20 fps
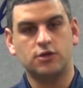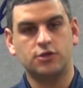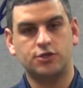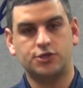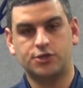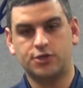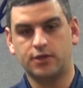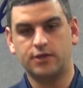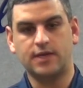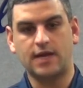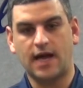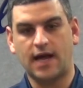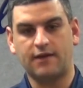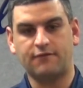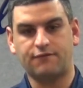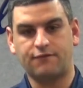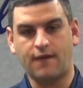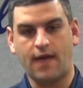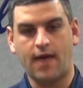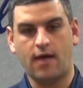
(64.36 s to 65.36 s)
should
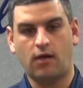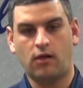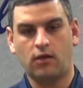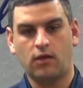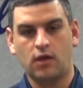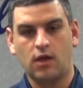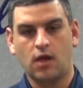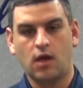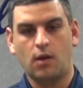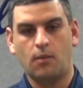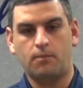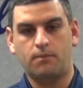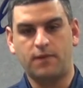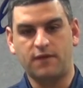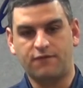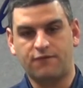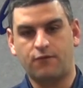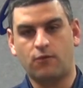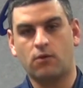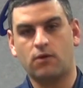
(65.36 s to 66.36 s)
not fail
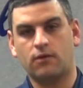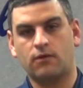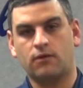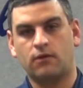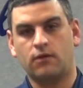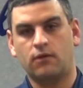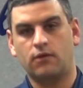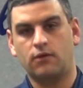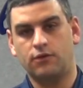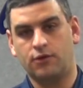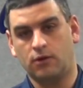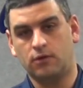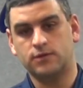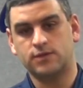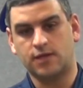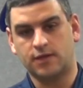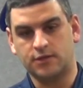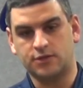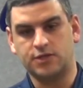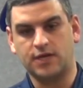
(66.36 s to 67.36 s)
before
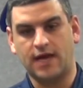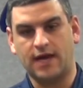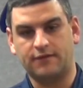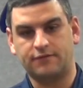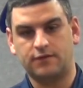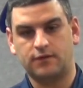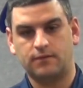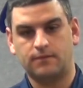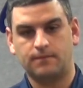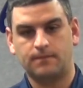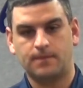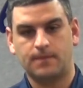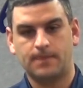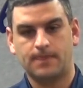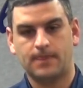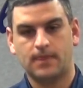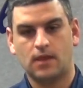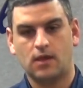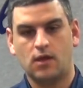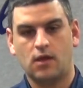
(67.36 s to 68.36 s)
those on the shaft.
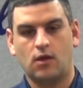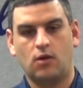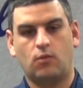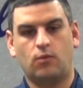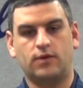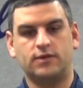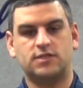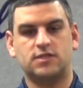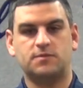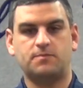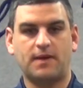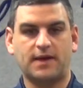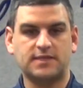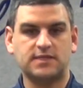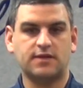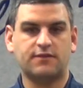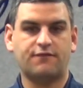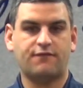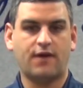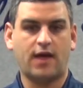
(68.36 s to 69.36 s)
When
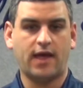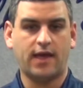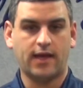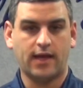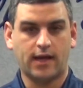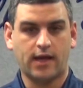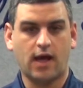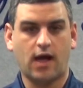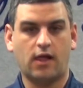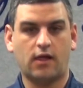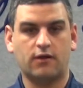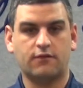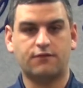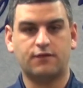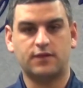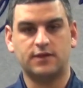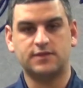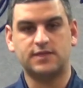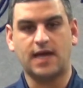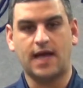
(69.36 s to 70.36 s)
specifying a collar
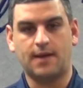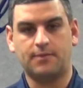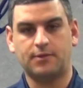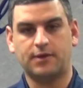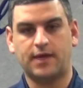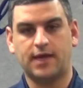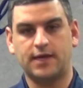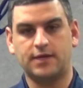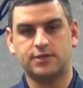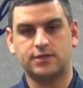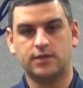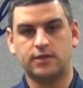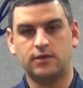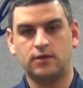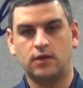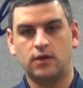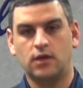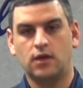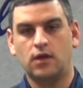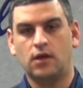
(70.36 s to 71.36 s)
for this
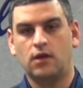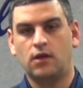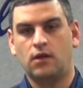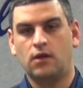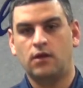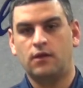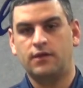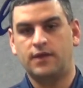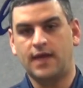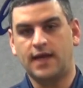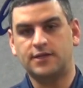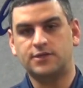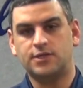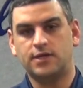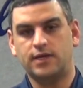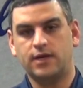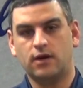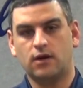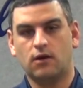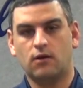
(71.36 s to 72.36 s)
application, the
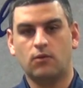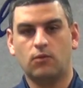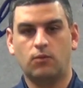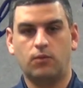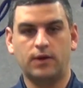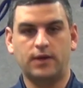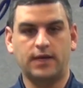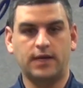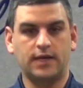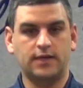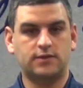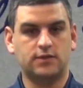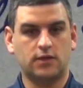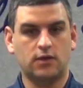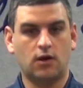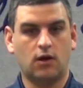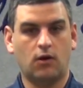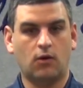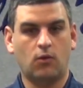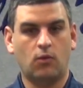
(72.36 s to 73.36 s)
engineer would need to
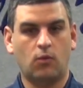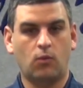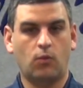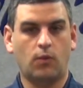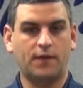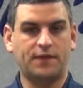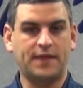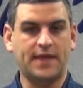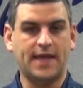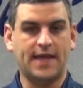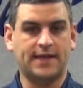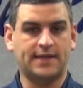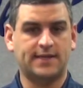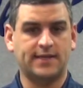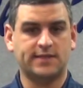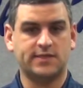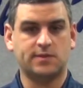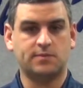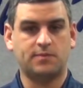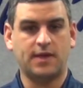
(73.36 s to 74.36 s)
know what the
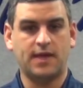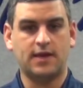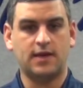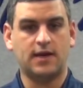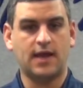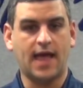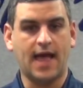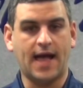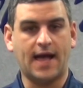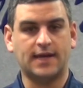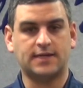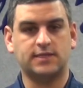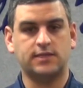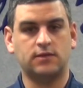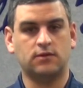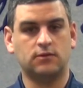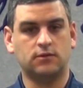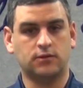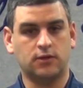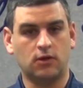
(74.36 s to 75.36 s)
anticipated
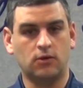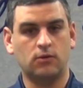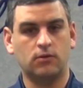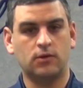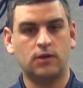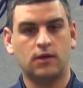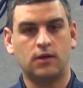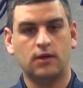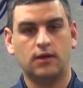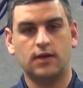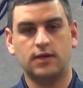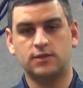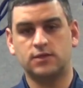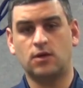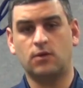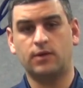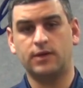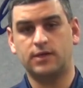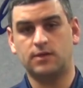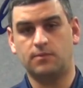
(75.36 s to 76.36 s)
axial load is
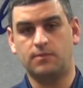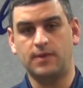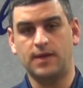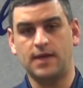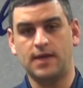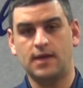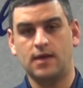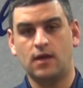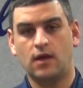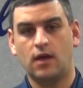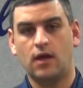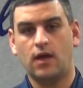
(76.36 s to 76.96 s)
going to be